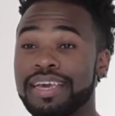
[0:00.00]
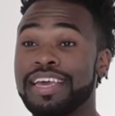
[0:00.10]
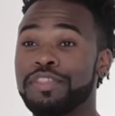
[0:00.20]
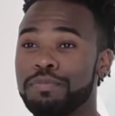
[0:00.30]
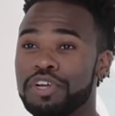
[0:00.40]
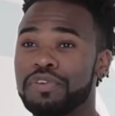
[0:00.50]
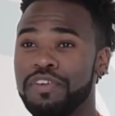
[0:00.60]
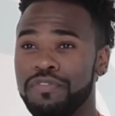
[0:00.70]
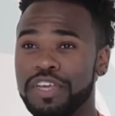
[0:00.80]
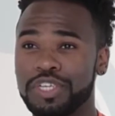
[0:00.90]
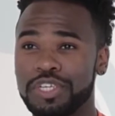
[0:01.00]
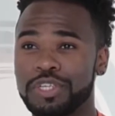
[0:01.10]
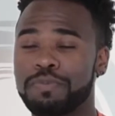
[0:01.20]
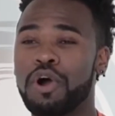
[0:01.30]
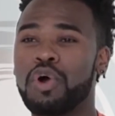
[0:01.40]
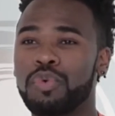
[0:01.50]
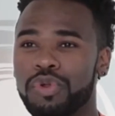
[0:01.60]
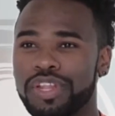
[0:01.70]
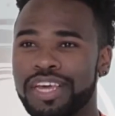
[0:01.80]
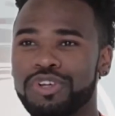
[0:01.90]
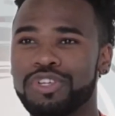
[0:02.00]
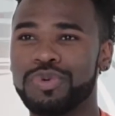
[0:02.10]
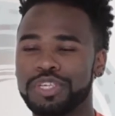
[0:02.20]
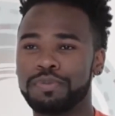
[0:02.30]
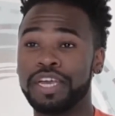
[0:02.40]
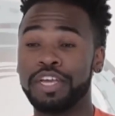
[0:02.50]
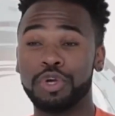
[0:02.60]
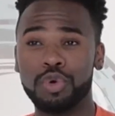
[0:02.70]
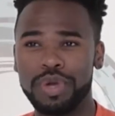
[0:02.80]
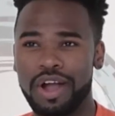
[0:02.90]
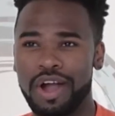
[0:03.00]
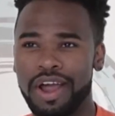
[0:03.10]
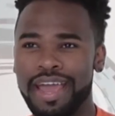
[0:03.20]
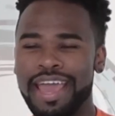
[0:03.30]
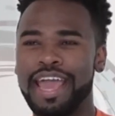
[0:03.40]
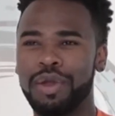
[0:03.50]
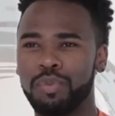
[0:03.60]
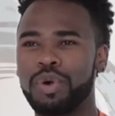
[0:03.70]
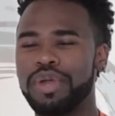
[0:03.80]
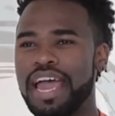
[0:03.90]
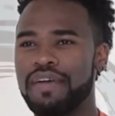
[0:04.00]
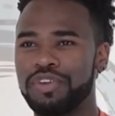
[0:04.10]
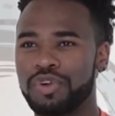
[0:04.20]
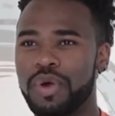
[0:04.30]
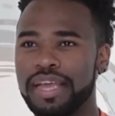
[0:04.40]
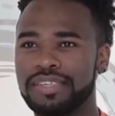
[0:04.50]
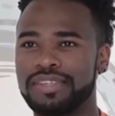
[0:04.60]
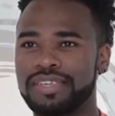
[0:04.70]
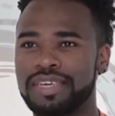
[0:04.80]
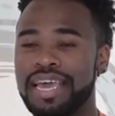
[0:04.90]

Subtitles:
In the book of Ephesians, Paul wrote a letter to explain who we are and what we have in Christ.